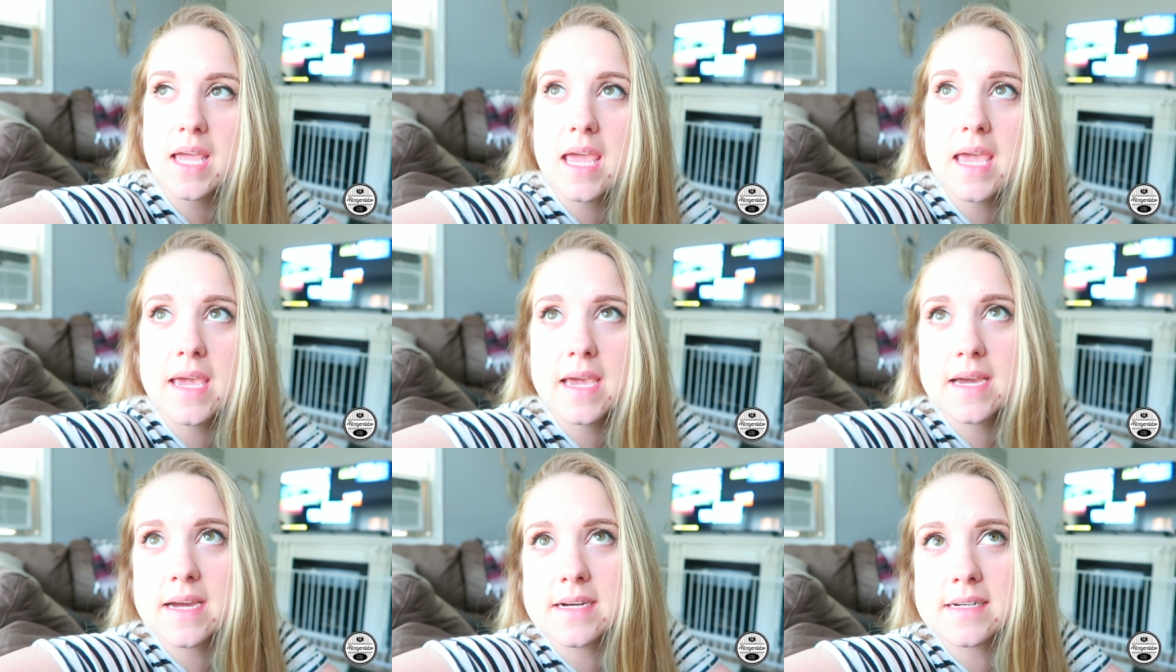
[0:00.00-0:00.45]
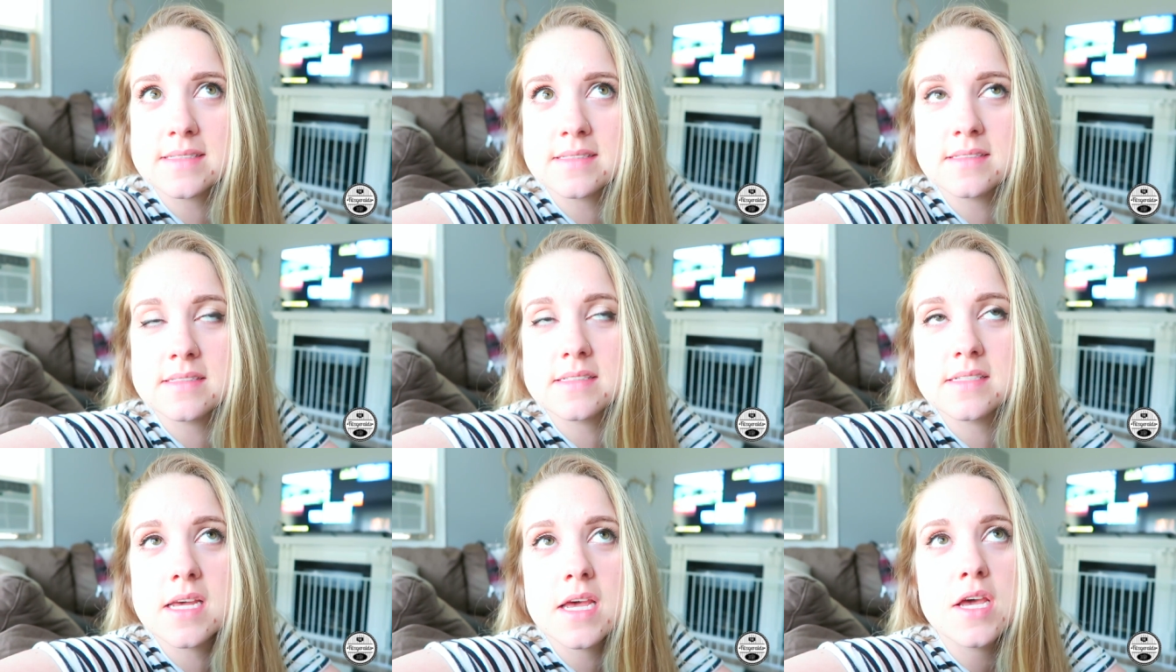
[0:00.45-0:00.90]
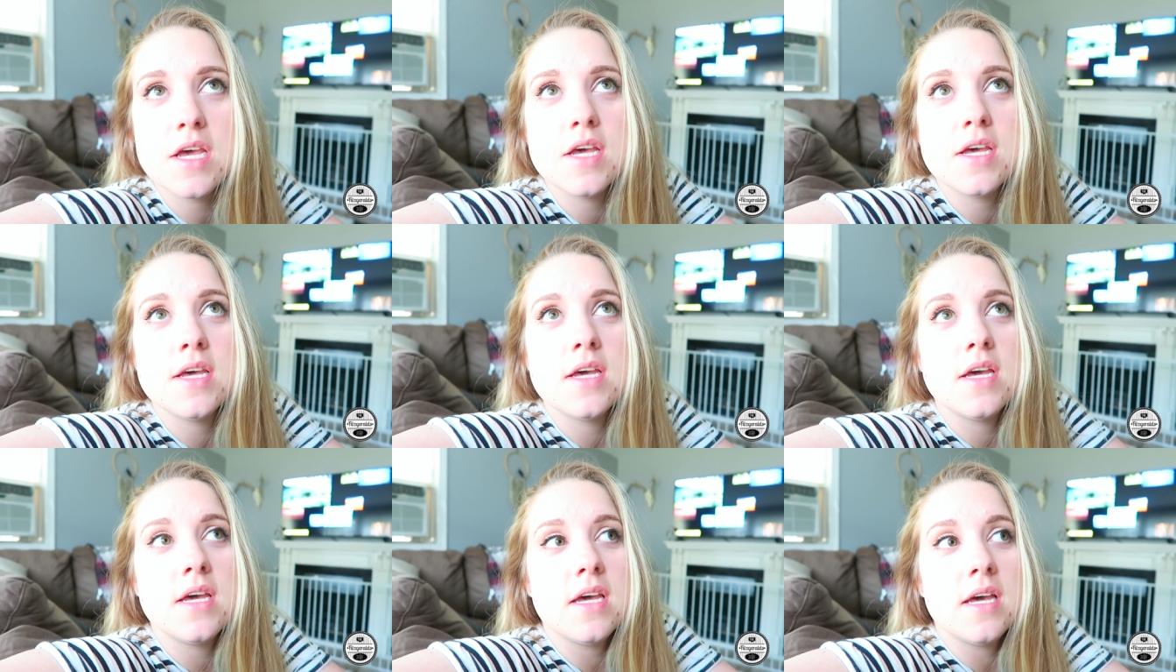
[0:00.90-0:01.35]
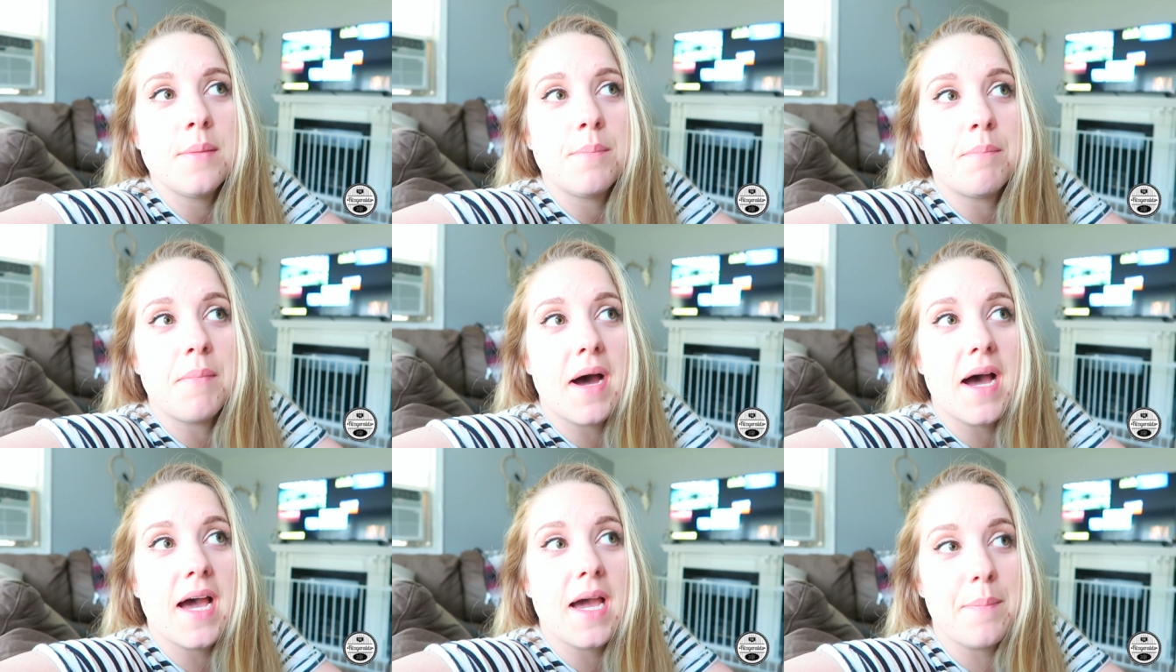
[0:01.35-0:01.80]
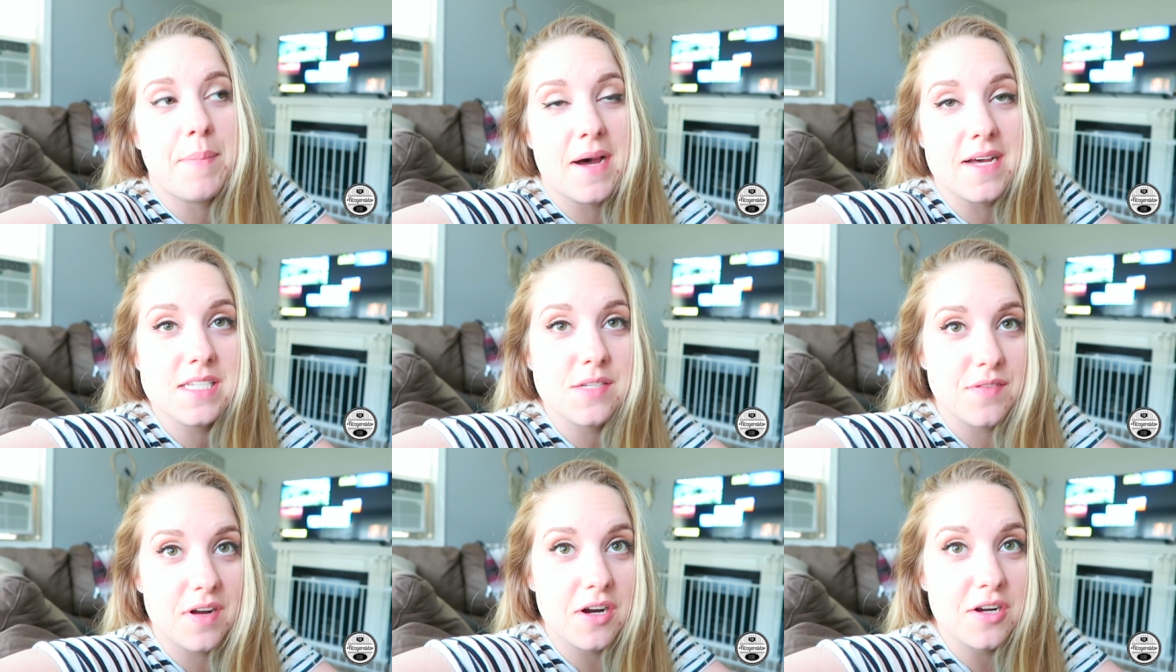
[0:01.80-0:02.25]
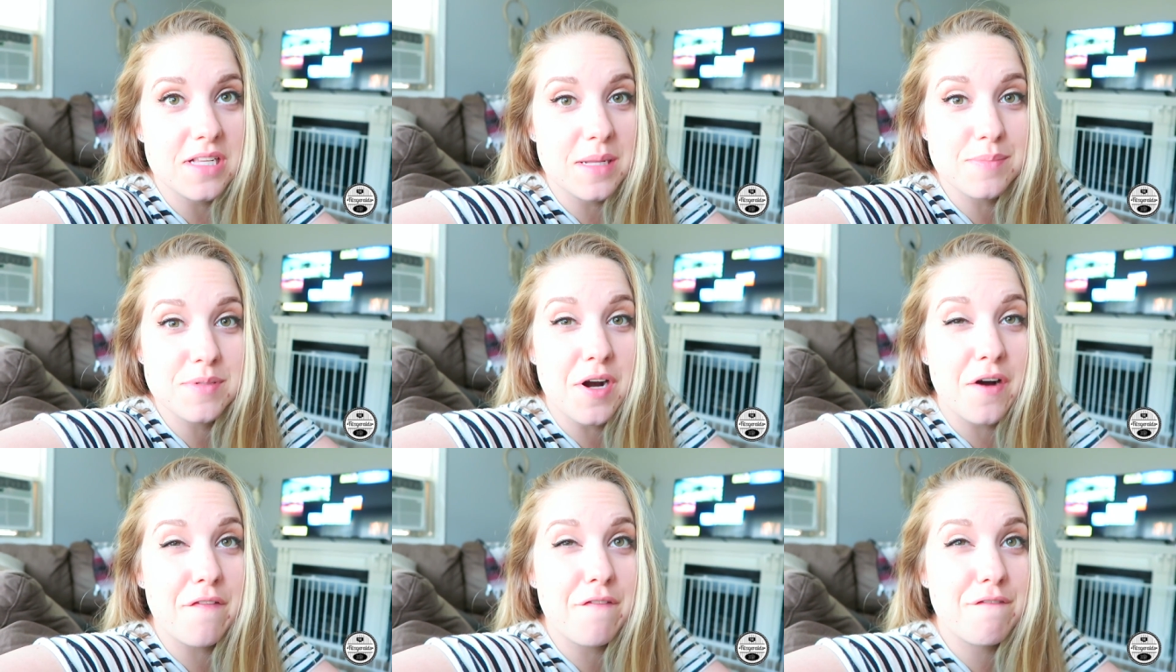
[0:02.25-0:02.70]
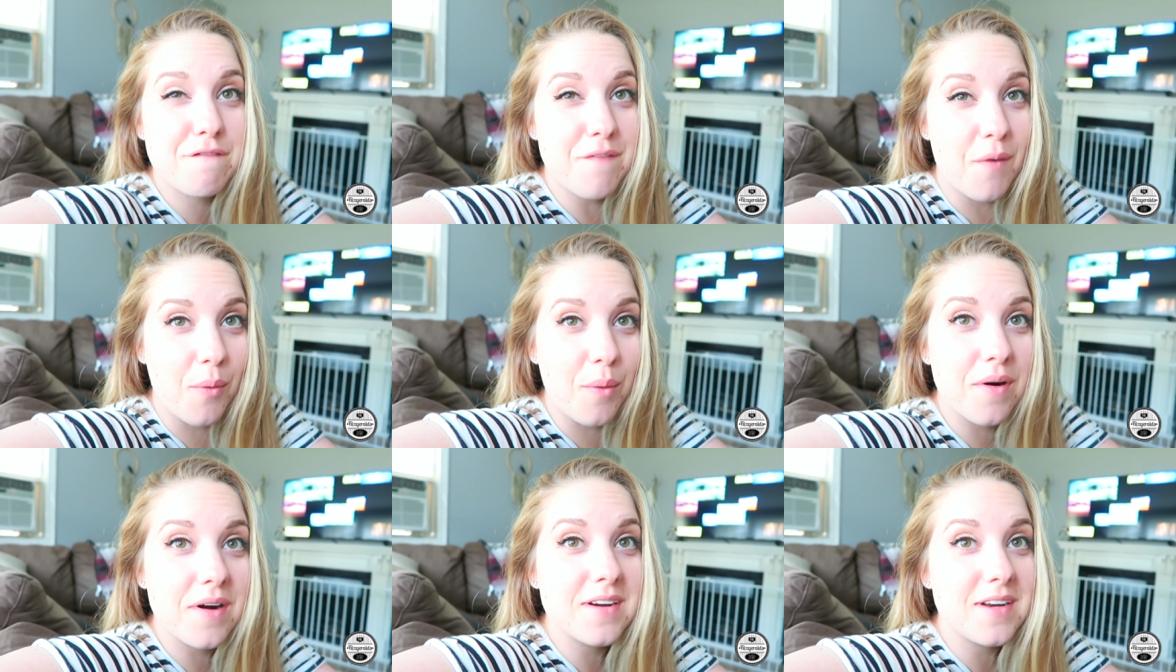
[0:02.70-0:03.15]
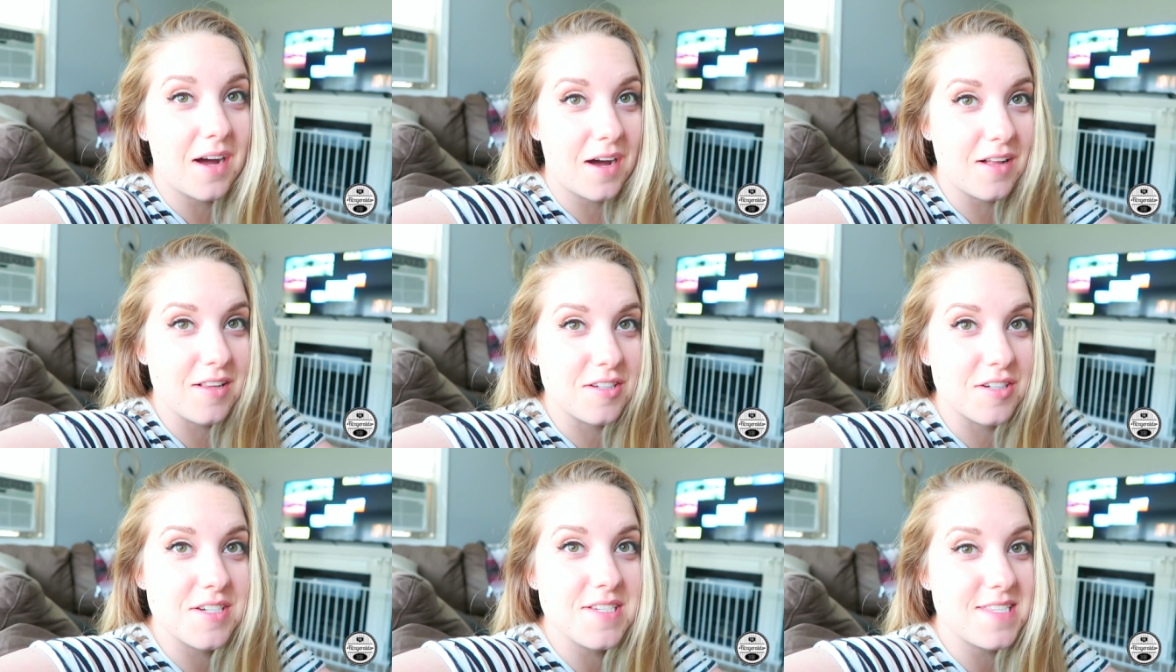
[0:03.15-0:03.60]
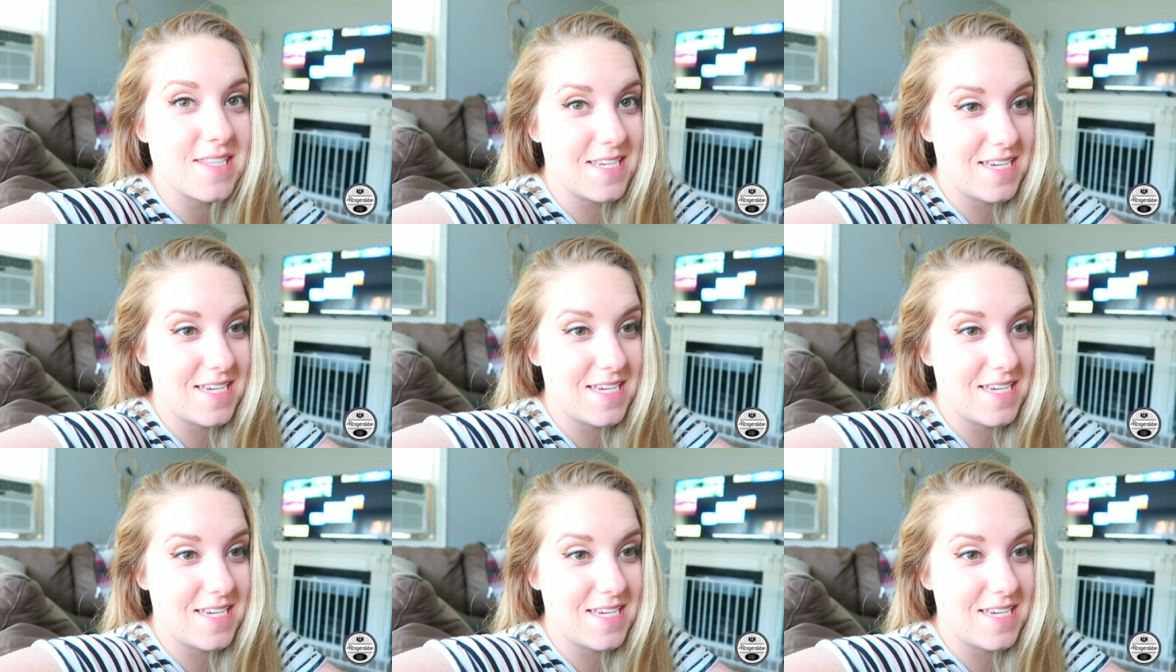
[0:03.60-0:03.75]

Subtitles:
And my pacifier clips are $4